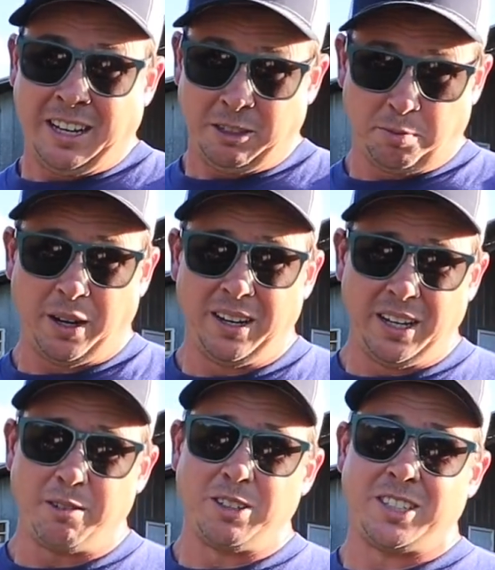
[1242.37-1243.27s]

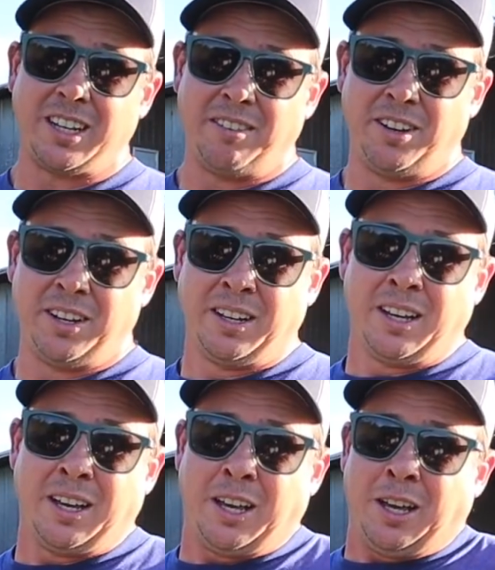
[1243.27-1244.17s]
Liquid 7.
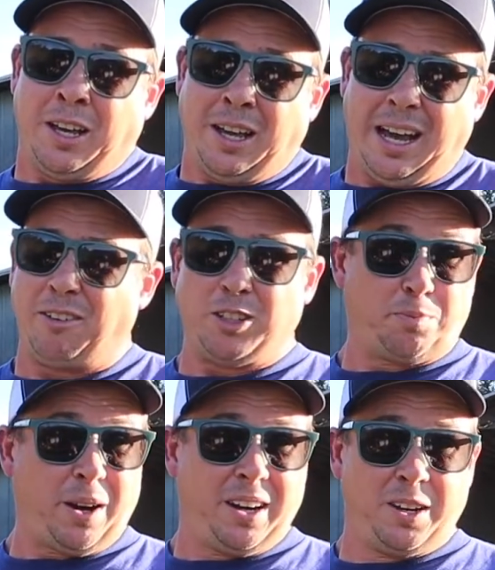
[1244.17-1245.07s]
I haven't
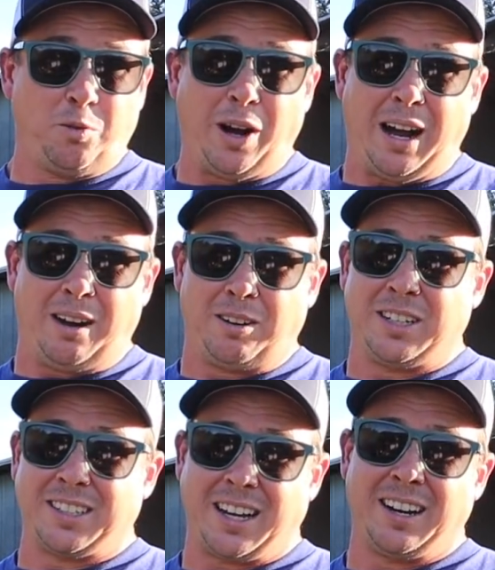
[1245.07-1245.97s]
sprayed it in a while
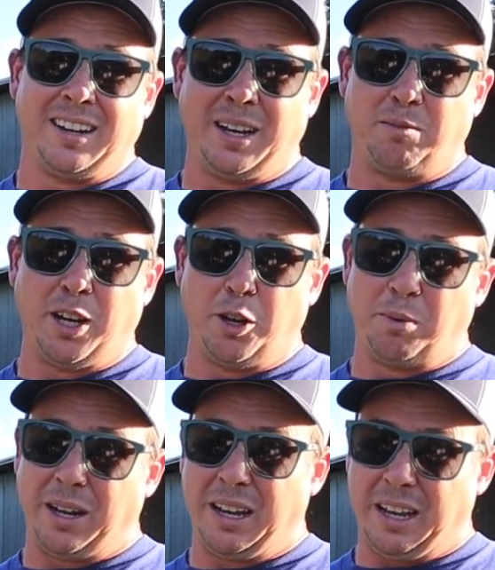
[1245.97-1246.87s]
because I kind of let them go,
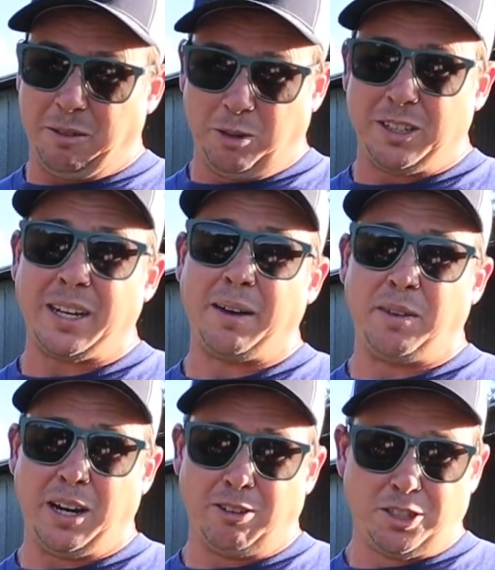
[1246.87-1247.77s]
but at one time
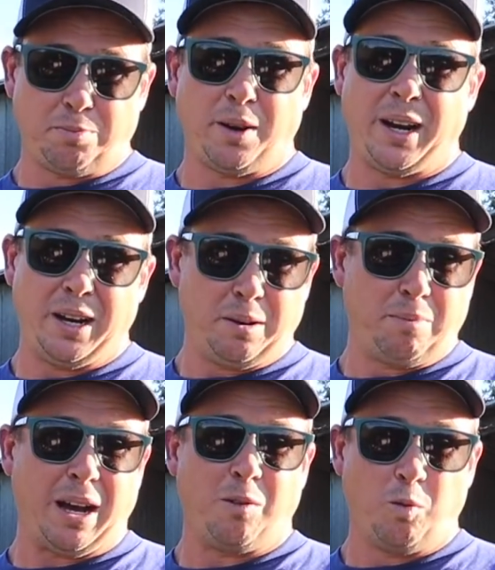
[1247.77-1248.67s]
there I was spraying it
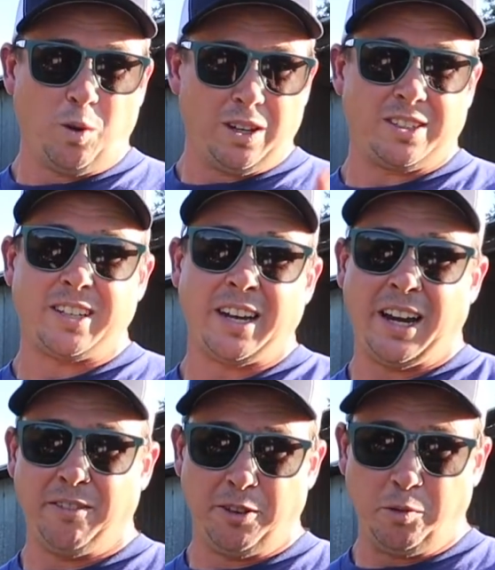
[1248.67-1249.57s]
about once
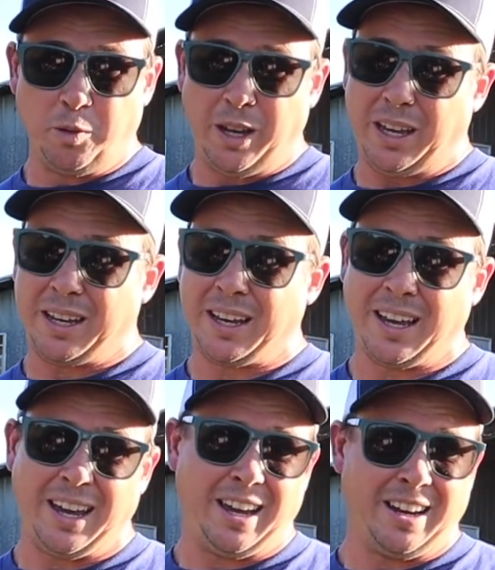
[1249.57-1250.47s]
every week.
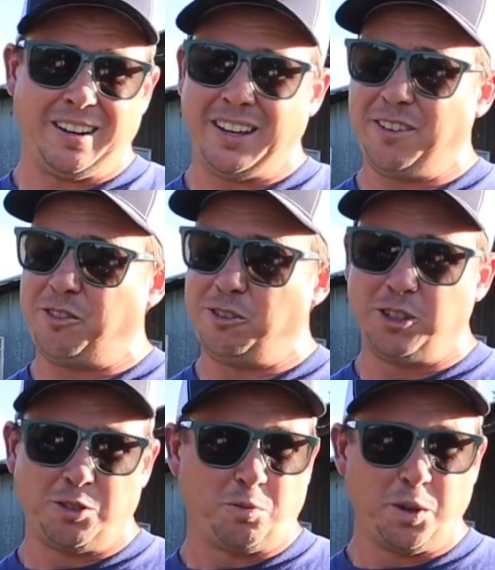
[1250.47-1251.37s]
And if you
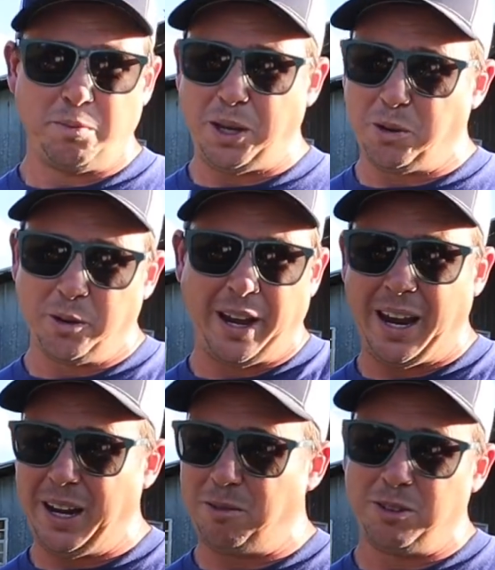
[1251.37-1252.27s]
just want to be
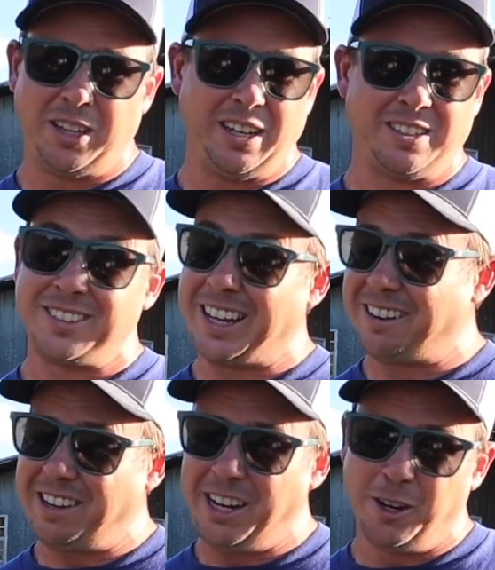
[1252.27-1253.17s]
organic with this
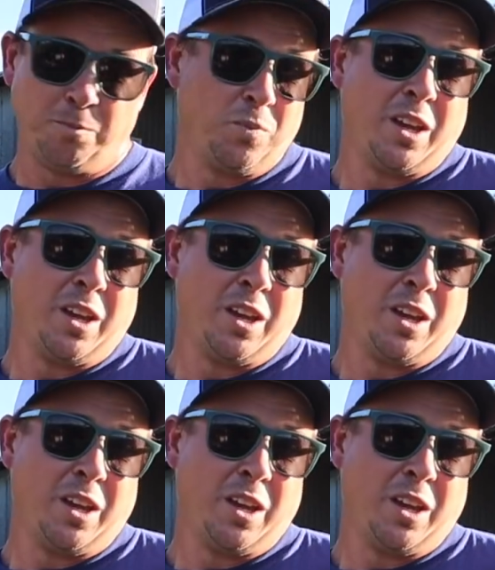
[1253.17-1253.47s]
down here,